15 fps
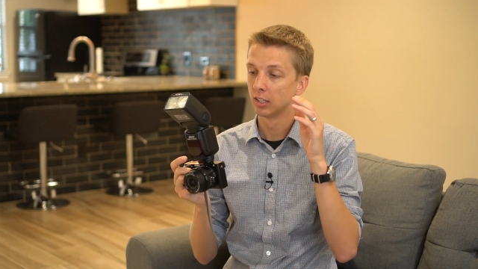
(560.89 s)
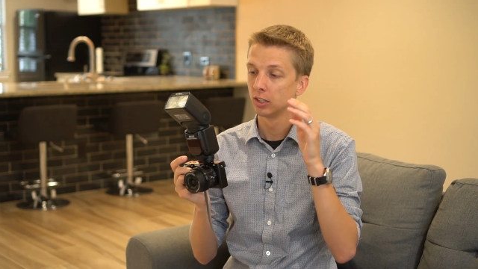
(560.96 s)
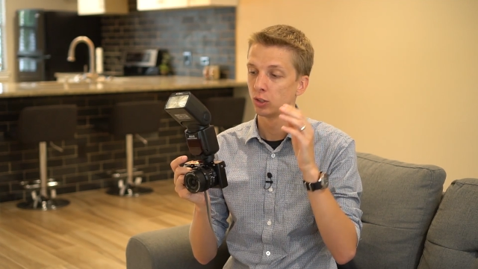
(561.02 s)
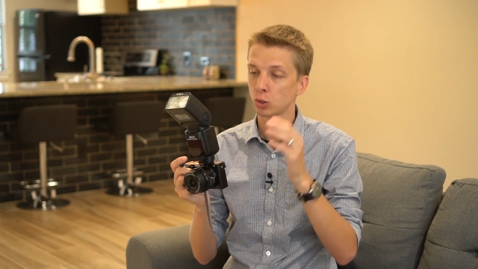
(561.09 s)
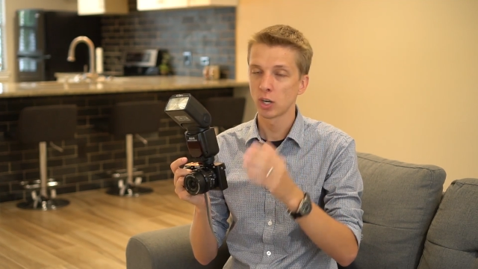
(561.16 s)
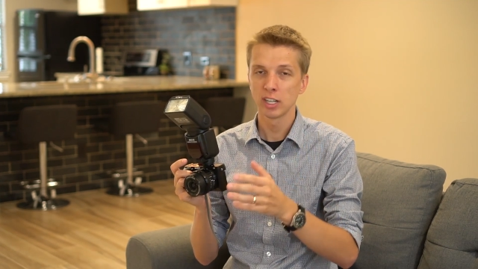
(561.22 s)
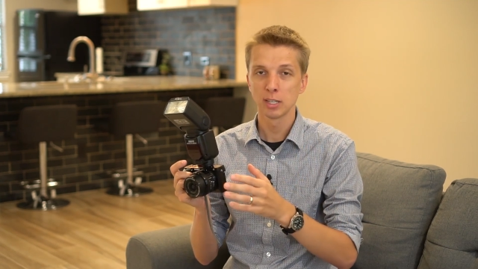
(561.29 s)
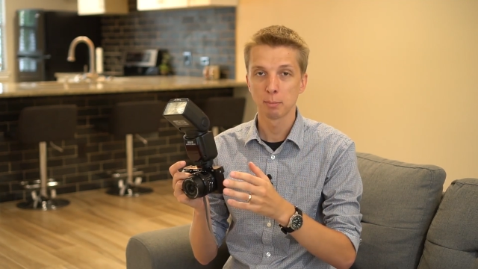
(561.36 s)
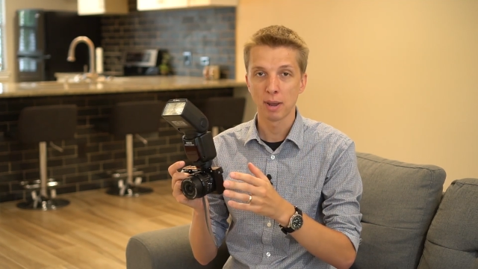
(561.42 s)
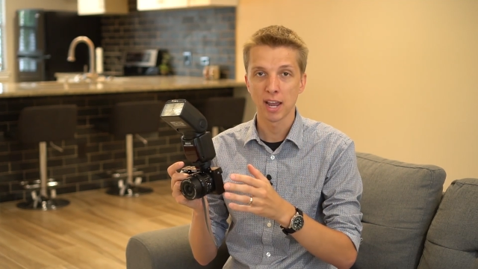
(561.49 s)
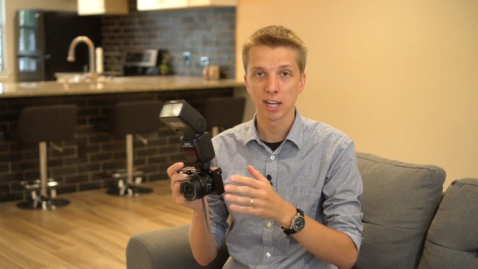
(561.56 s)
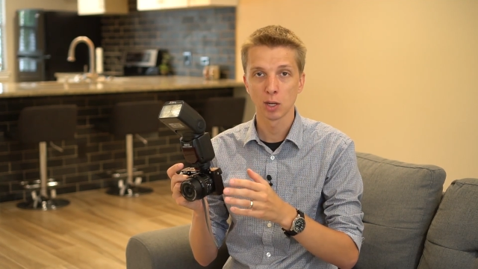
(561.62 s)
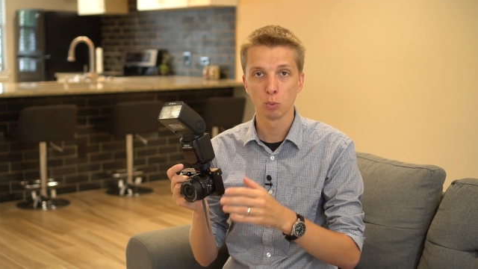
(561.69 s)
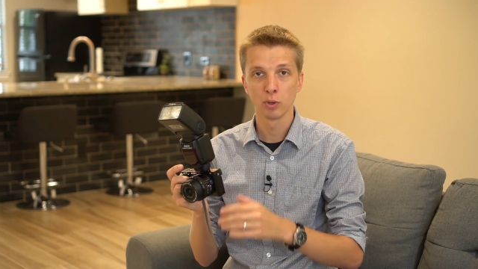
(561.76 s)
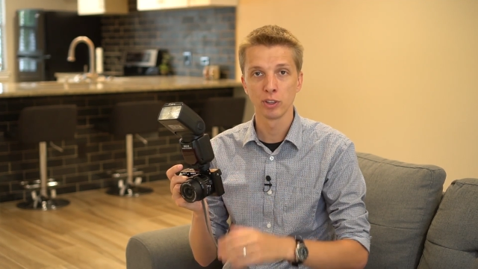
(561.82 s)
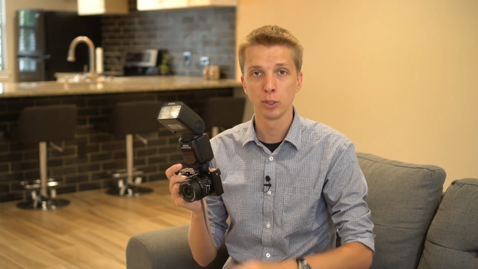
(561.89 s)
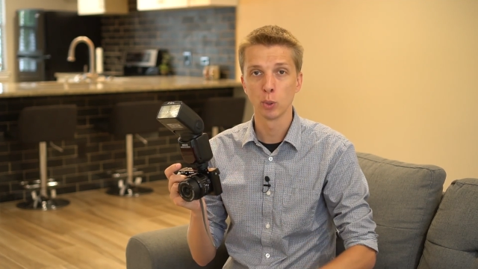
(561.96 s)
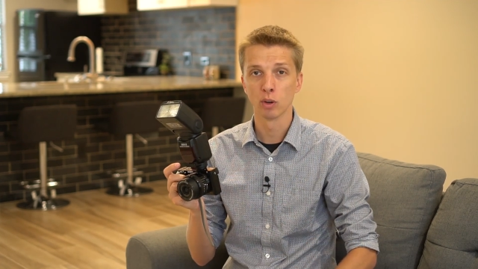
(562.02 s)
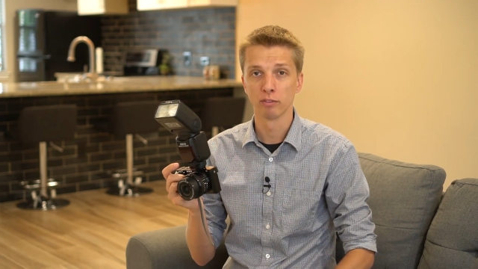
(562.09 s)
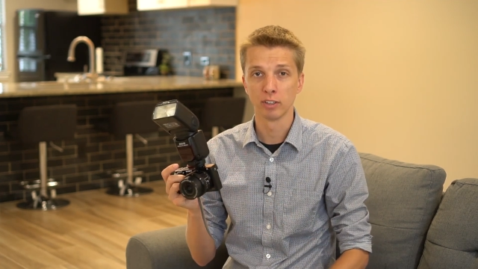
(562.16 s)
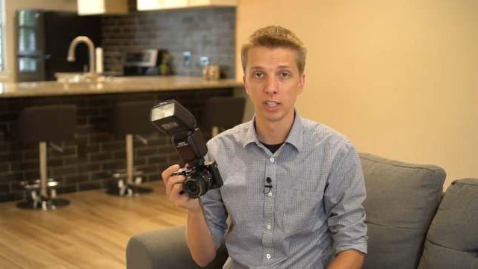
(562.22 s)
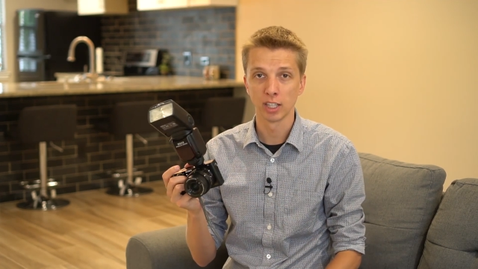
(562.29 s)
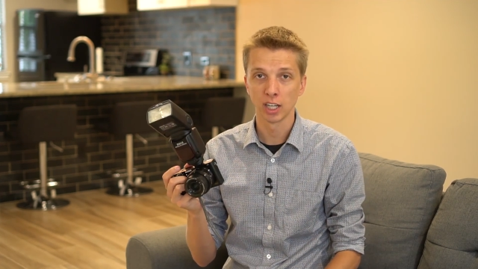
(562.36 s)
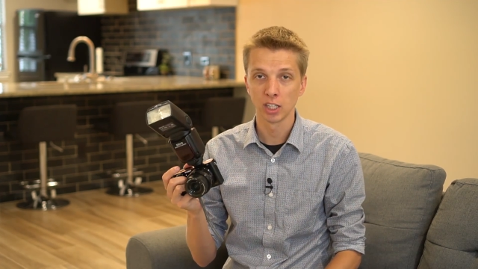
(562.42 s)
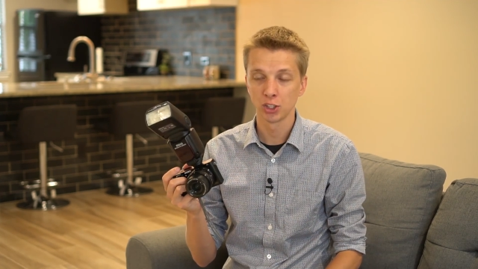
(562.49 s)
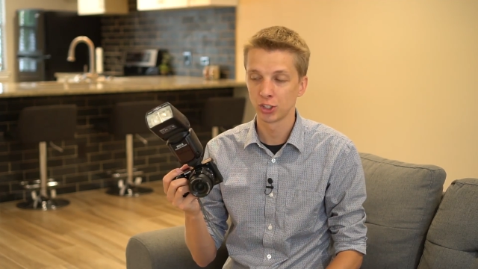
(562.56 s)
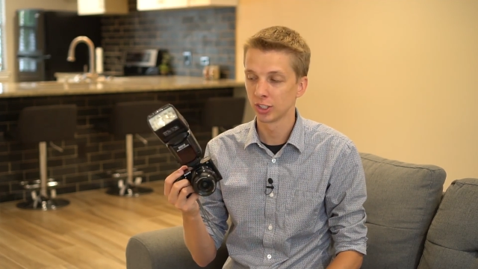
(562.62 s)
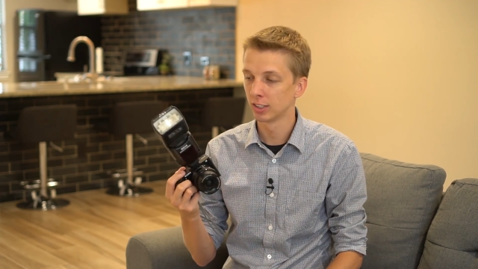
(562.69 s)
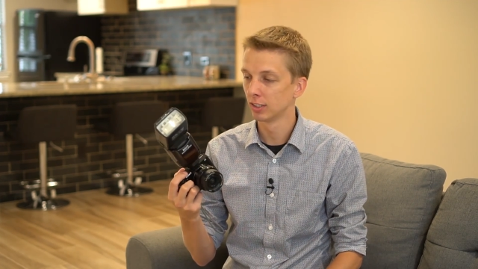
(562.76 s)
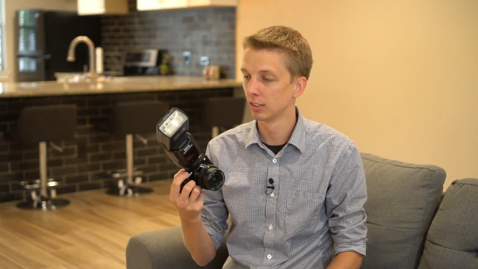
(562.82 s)
trying to pack it with you on
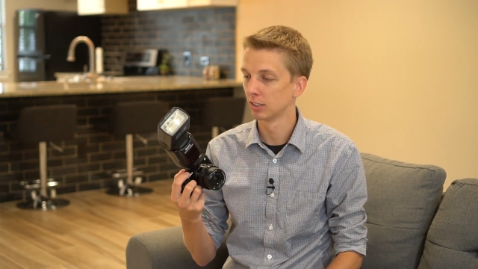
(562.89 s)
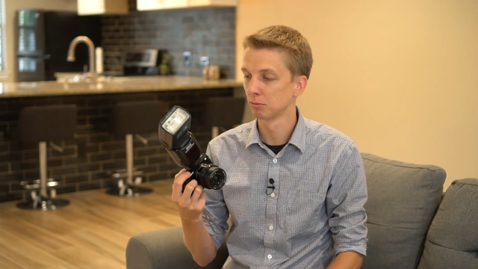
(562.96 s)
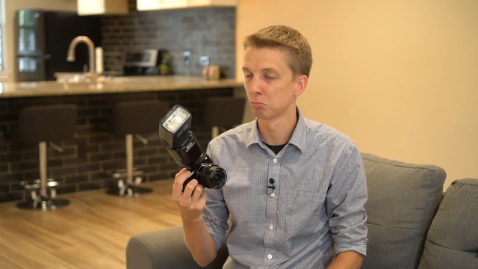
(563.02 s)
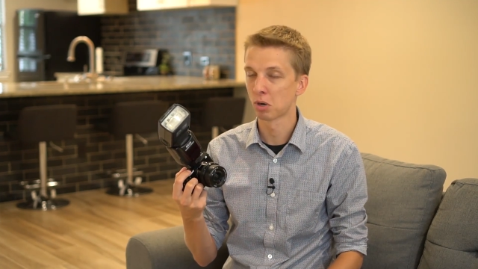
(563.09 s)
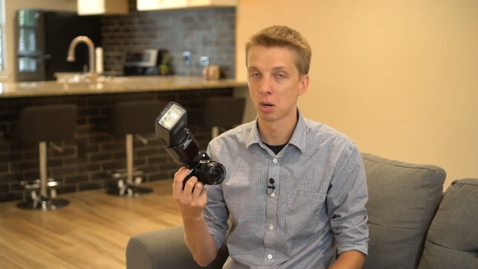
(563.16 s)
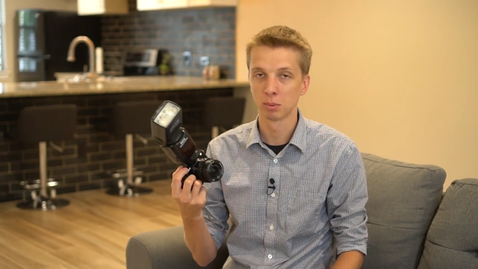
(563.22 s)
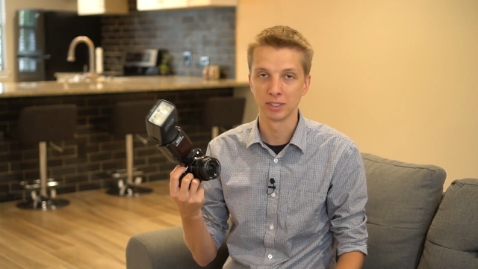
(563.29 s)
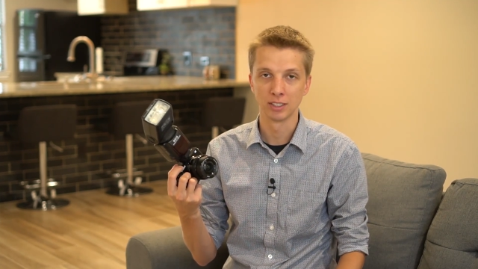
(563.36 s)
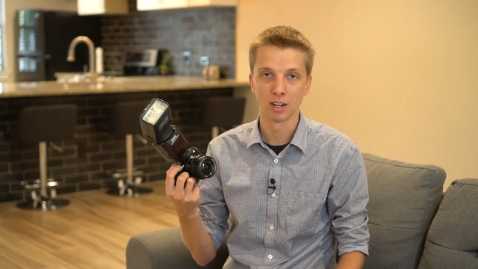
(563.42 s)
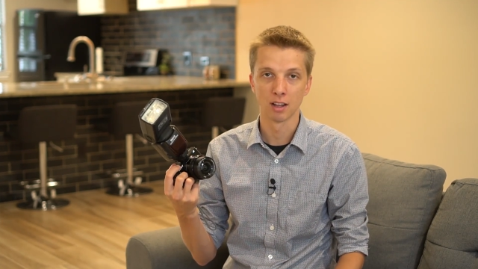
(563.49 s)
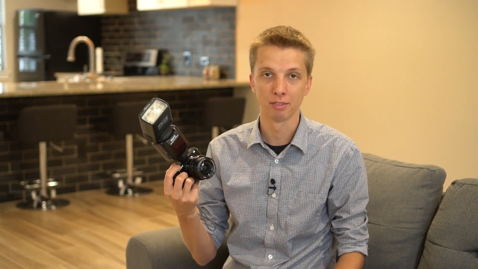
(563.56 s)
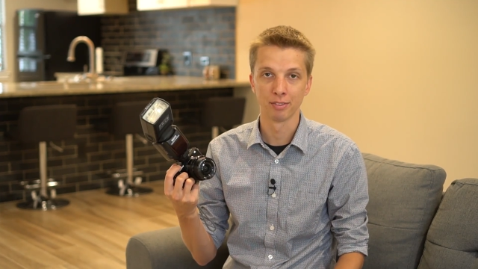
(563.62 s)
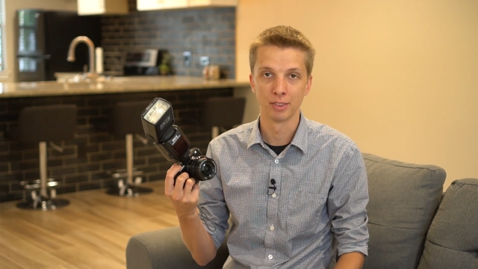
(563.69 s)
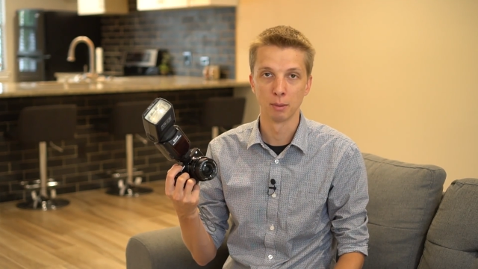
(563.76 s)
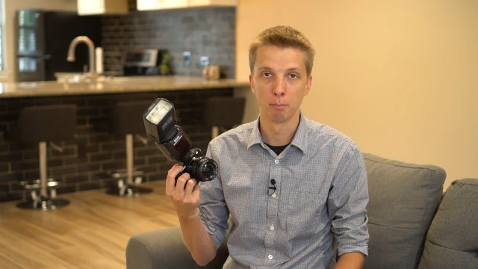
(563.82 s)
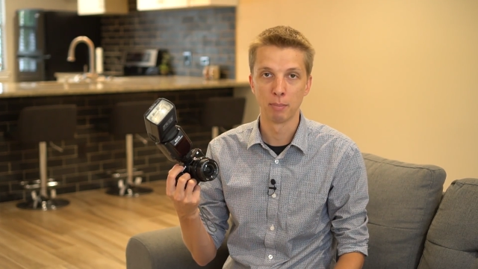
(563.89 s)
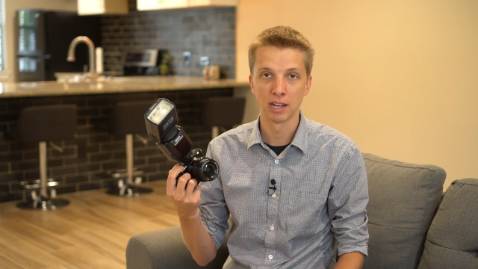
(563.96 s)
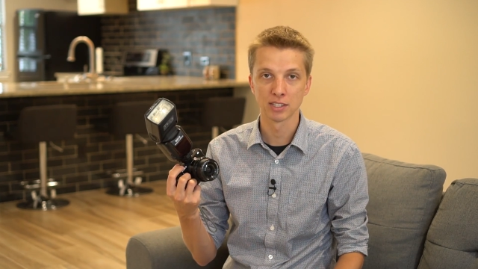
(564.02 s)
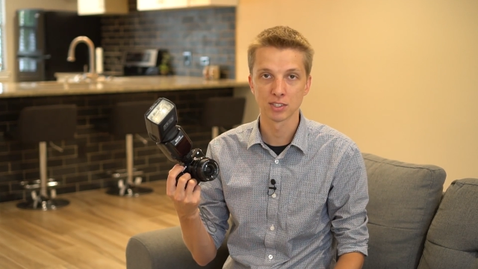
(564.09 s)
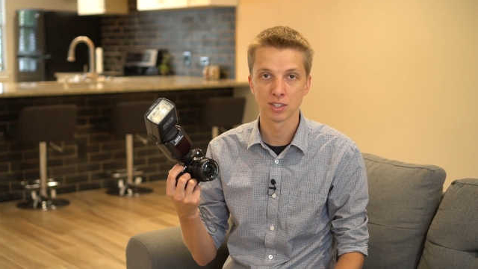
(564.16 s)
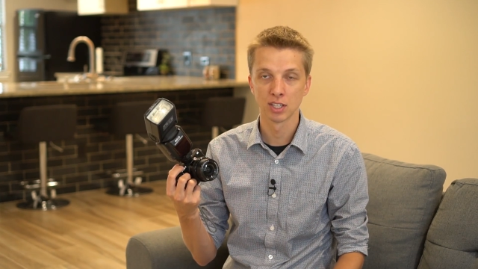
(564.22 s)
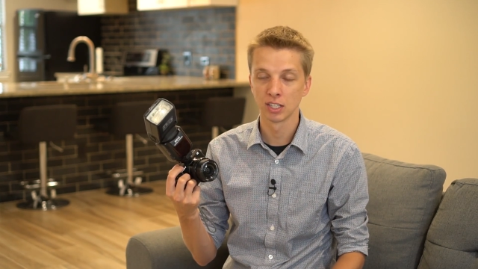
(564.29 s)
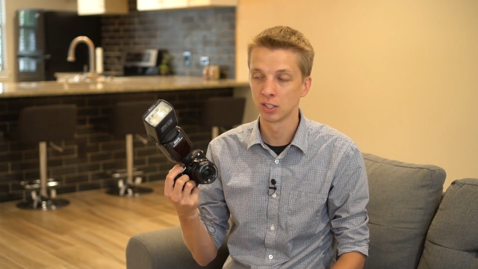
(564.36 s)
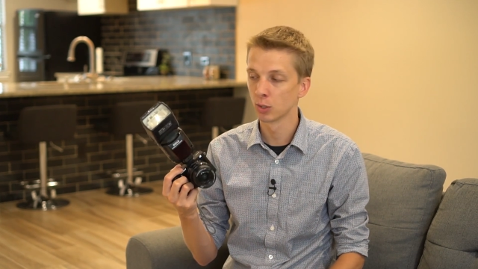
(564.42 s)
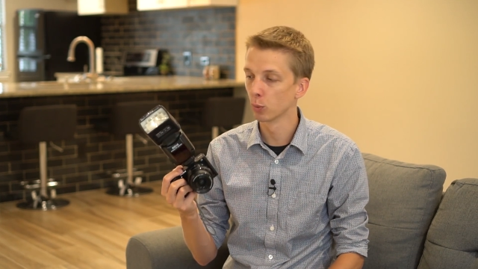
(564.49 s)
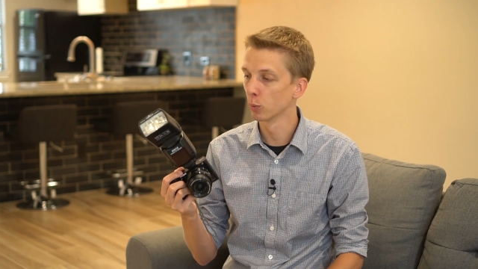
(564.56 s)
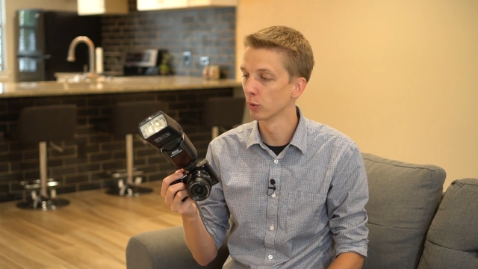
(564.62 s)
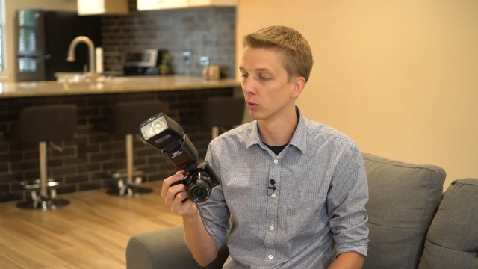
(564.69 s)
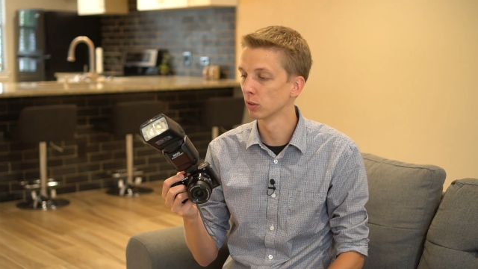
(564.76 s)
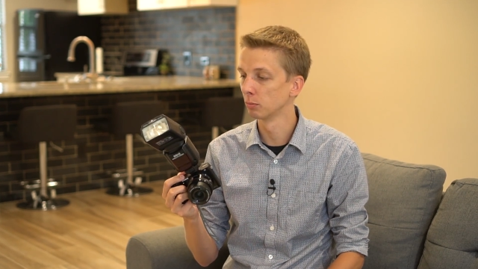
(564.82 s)
vacation, it's probably not the best thing in the
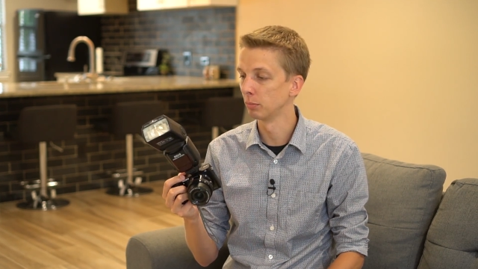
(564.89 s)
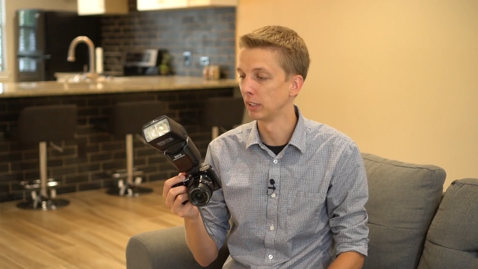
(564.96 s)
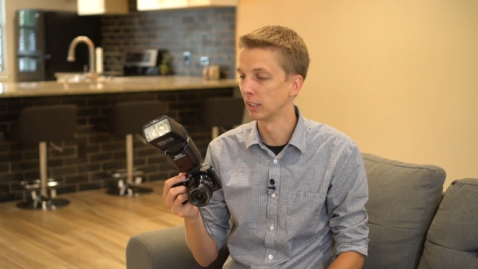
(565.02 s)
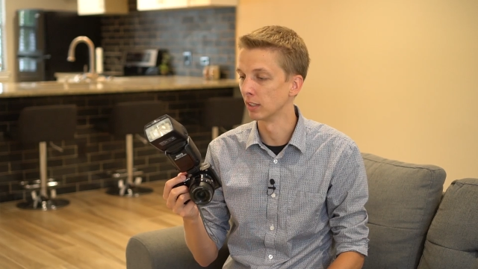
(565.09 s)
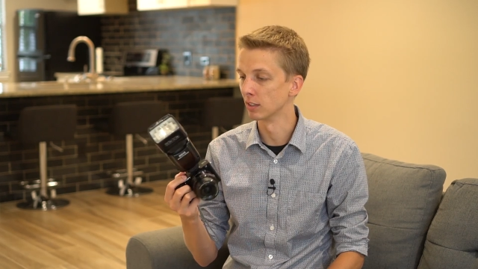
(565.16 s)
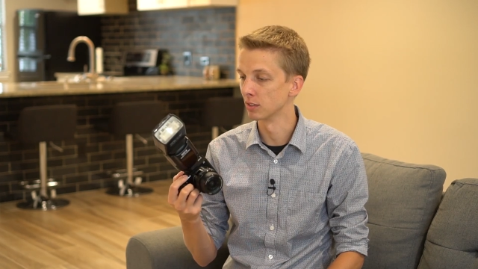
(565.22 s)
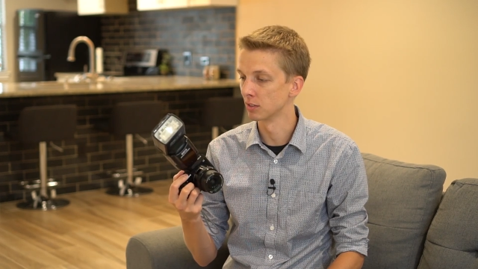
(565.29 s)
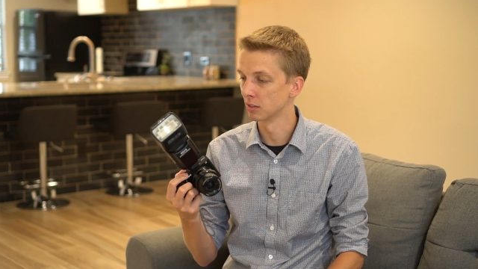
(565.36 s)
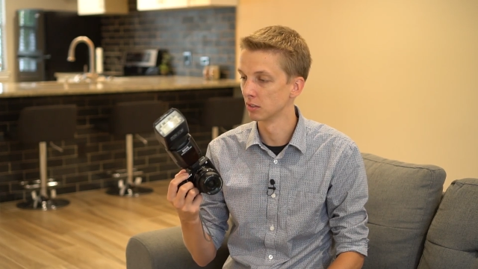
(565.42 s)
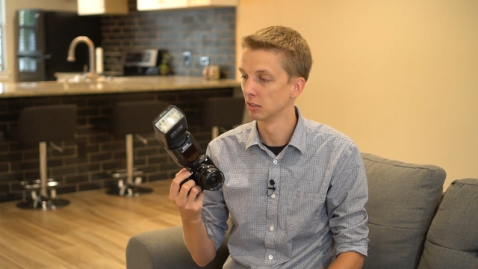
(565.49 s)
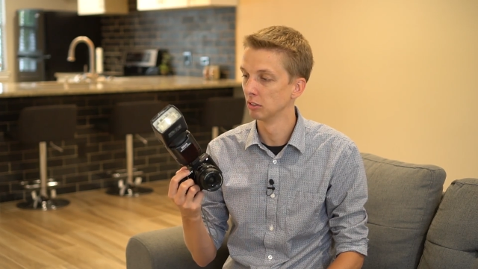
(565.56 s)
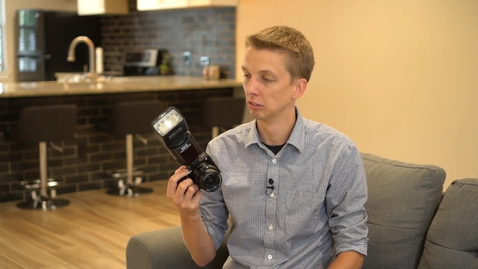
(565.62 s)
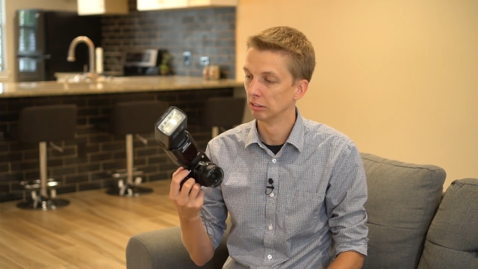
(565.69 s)
world because